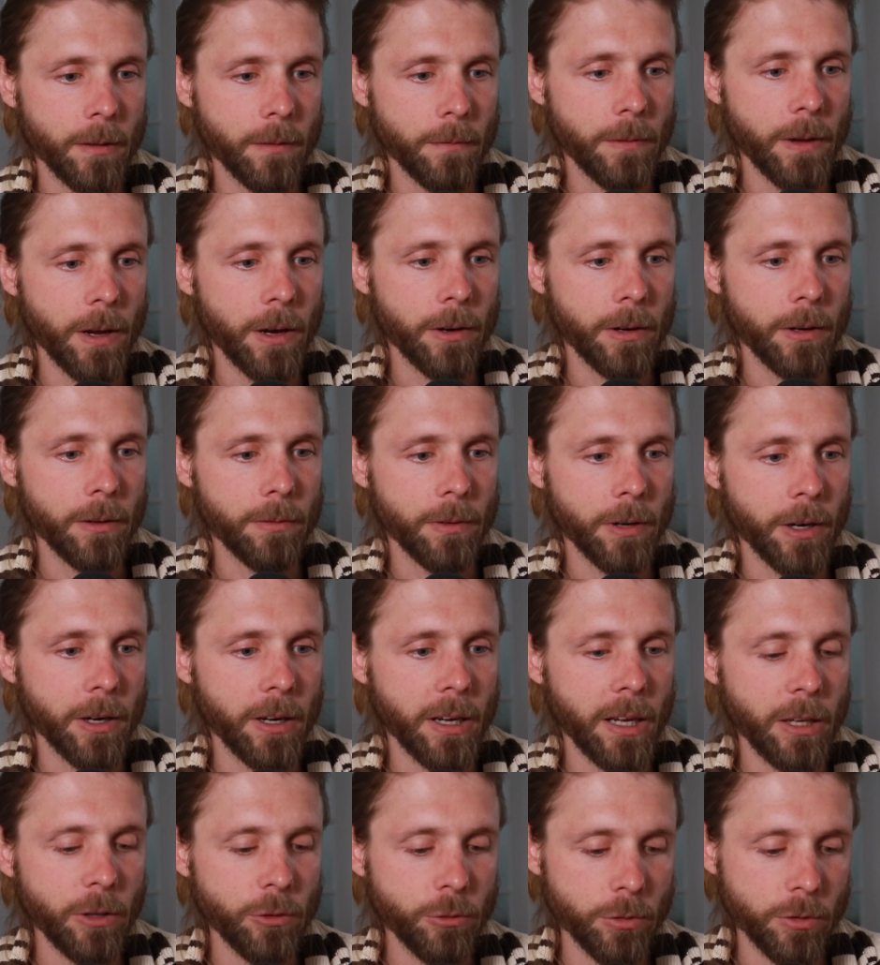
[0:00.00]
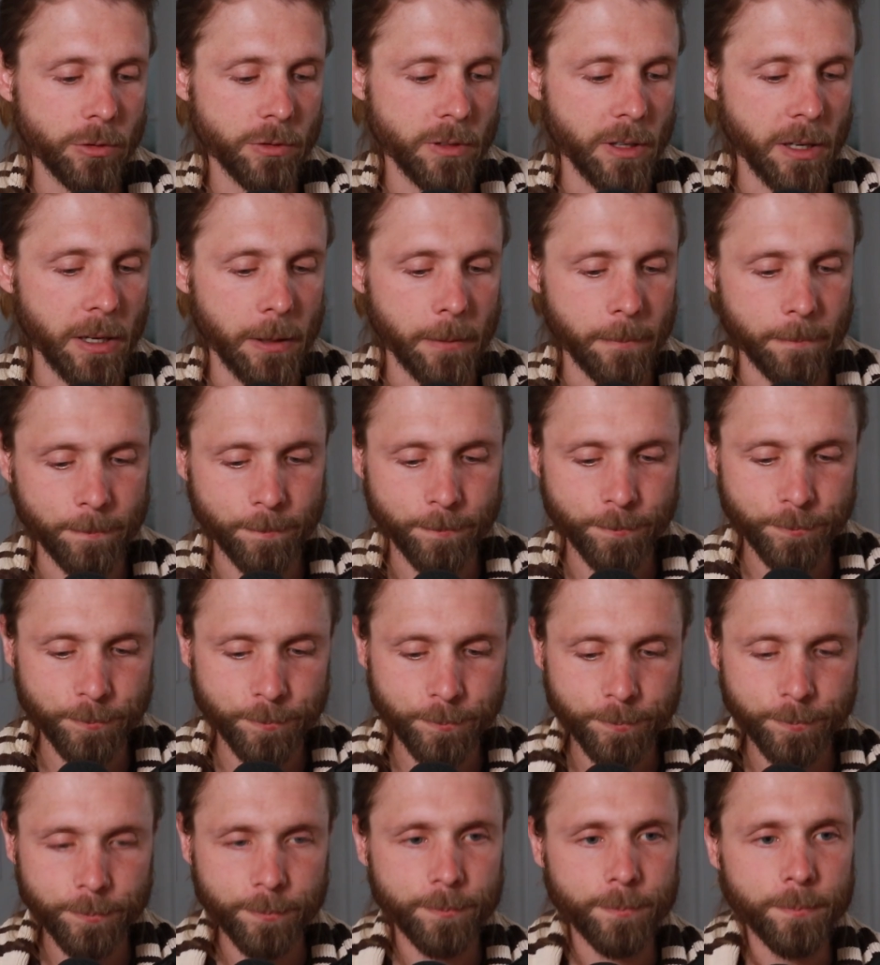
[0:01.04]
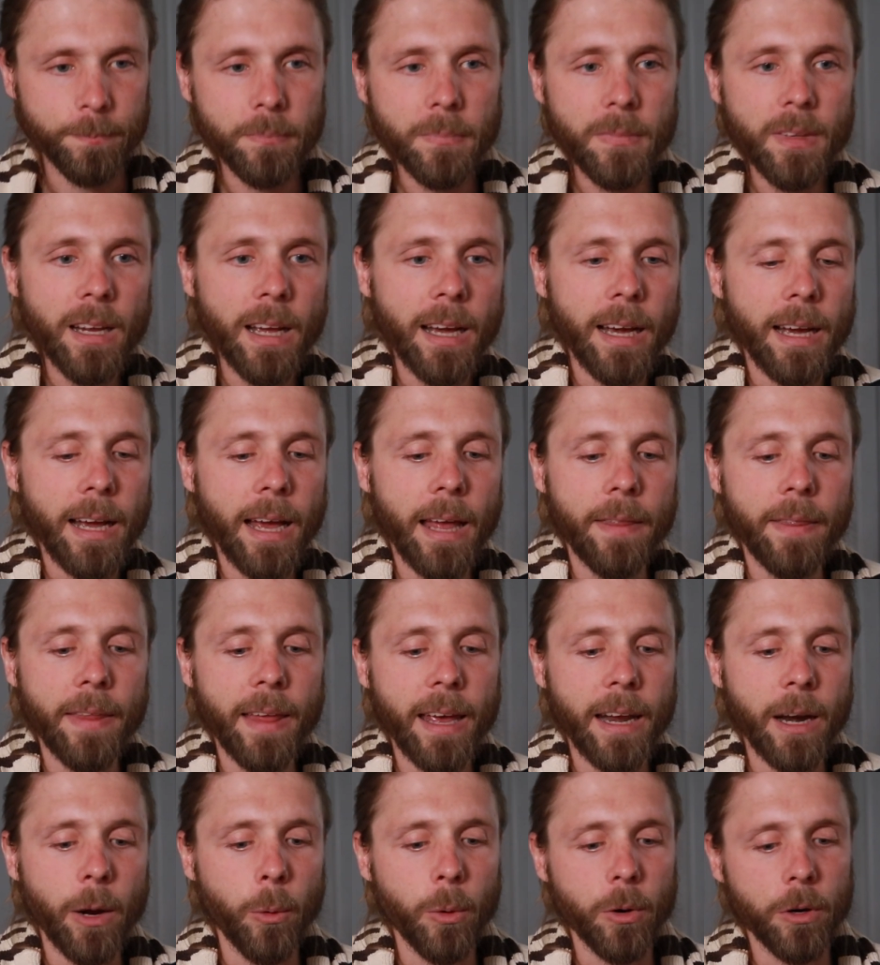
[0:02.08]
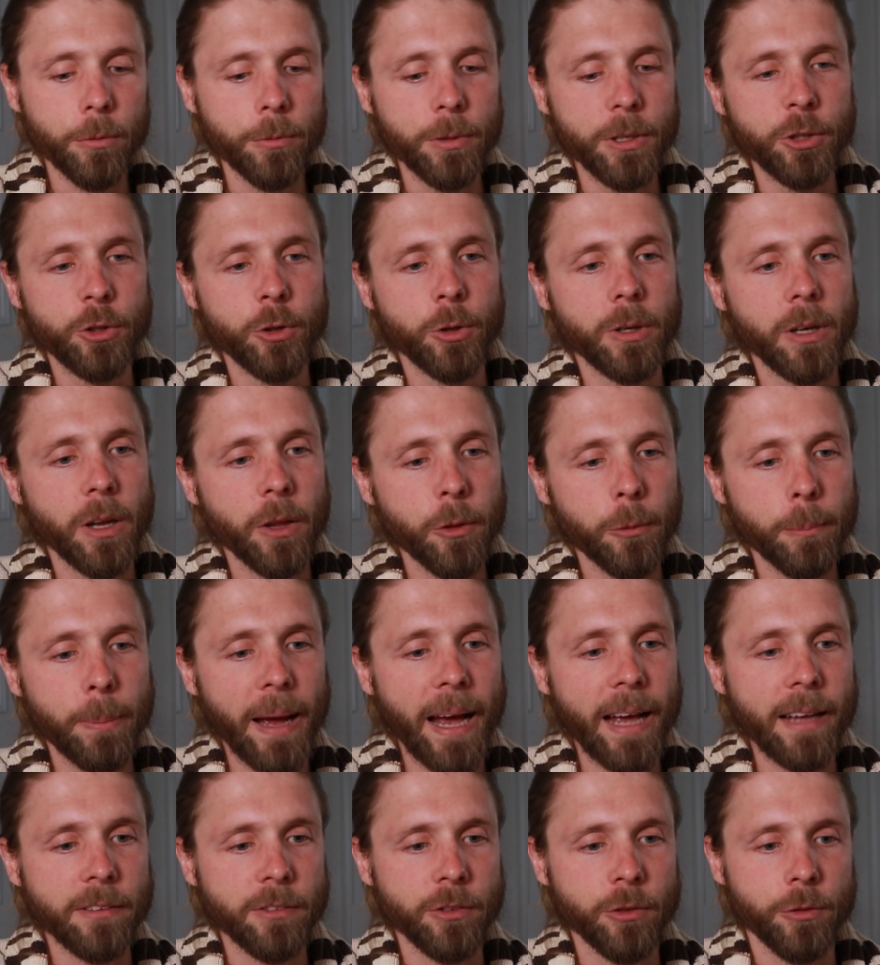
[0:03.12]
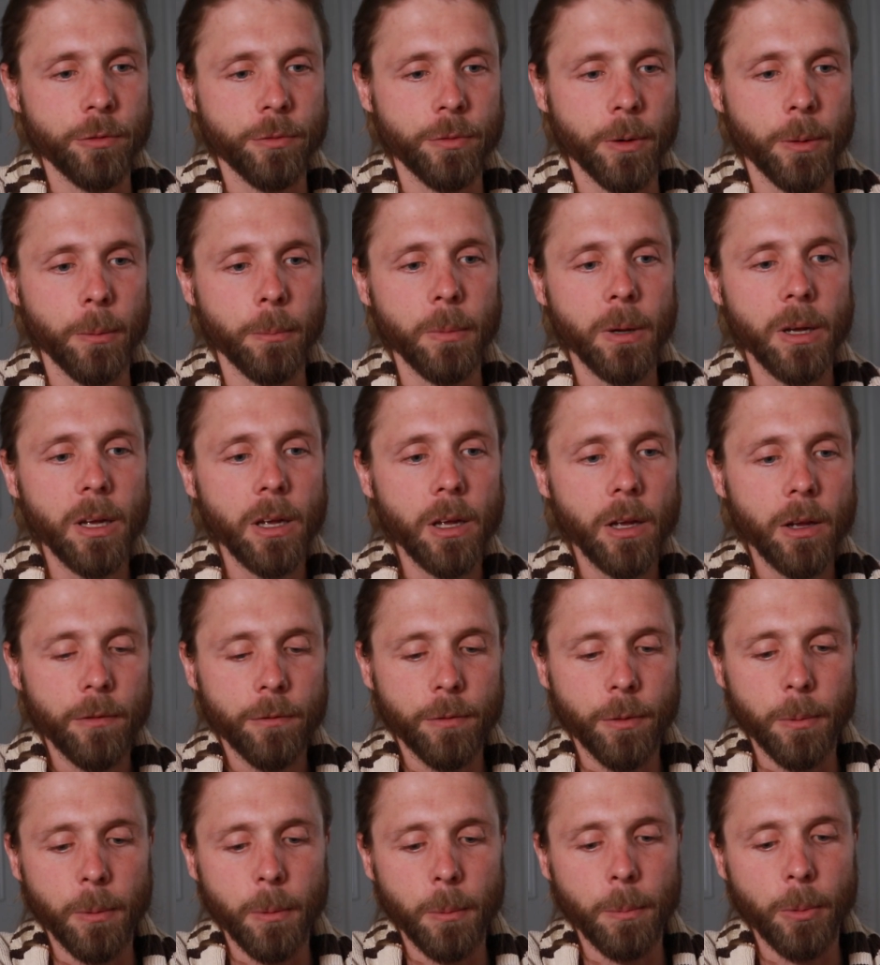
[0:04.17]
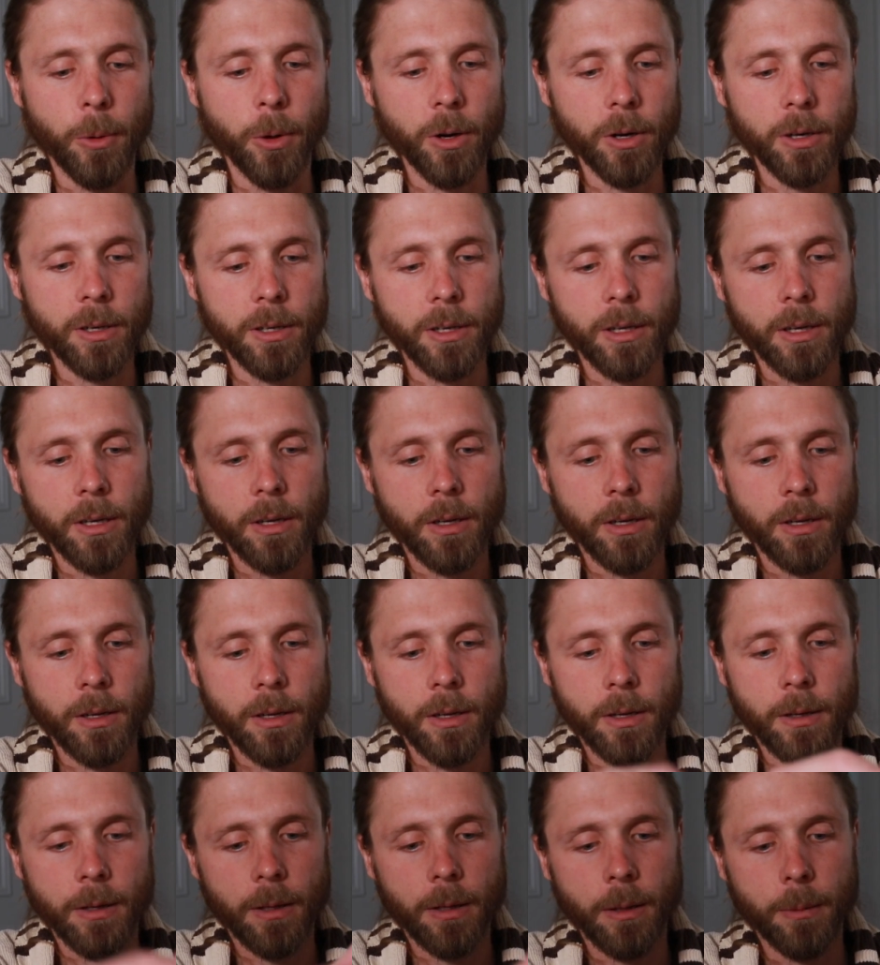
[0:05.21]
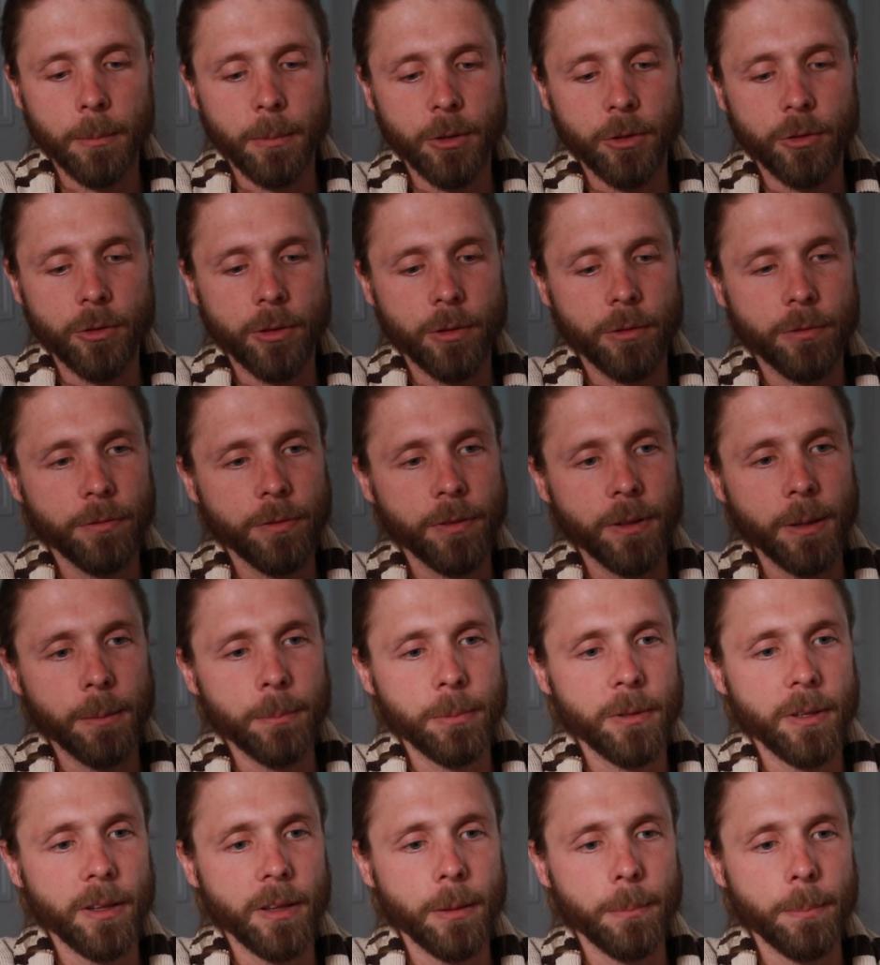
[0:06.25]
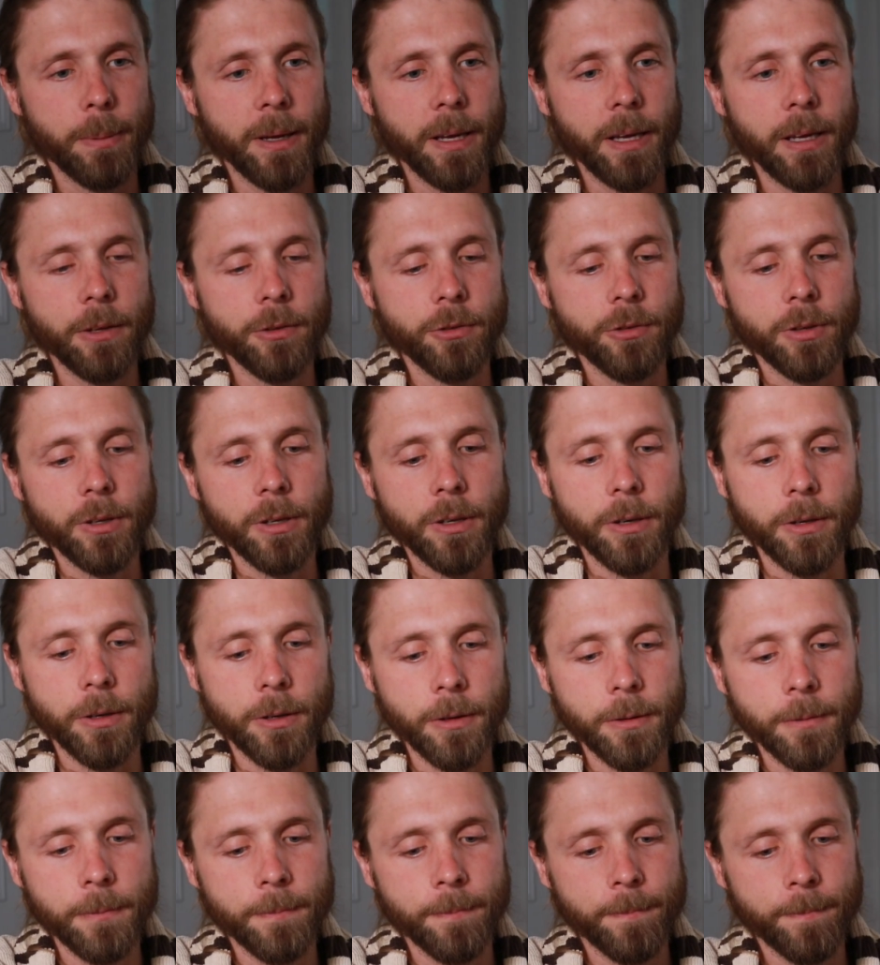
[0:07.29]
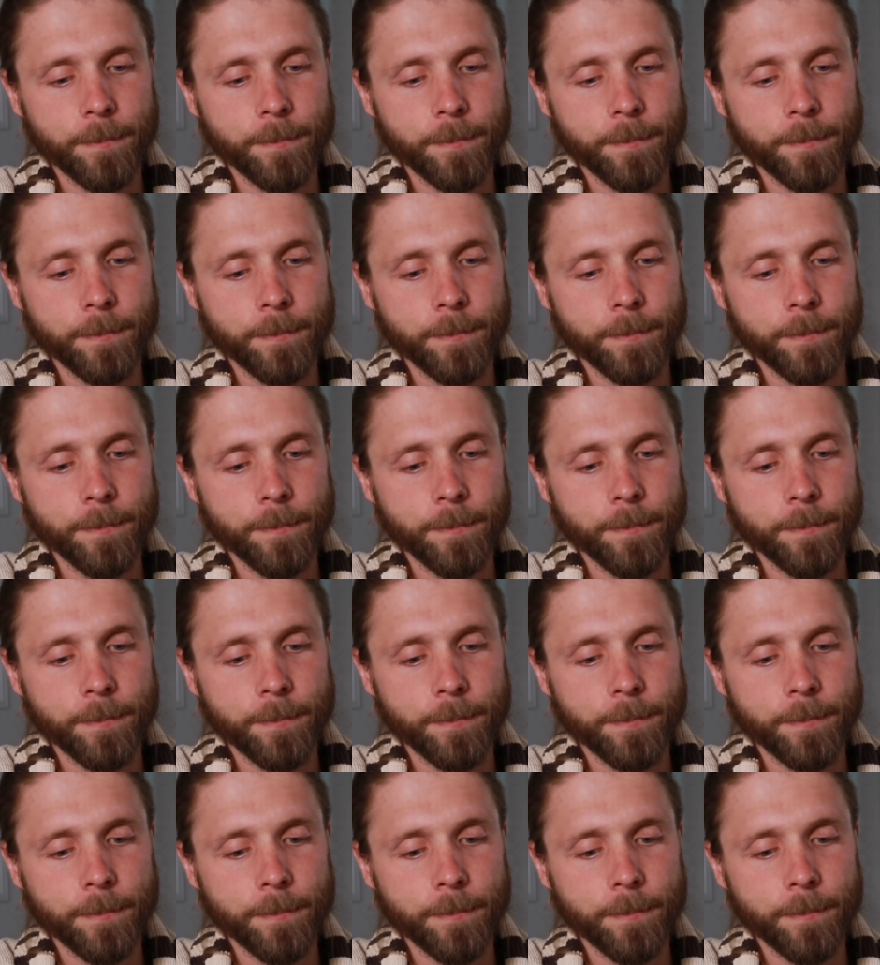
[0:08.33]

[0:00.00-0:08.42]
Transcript: Very, very interesting. And then I want to read you another passage from, from the book. Let me just flip to the page here.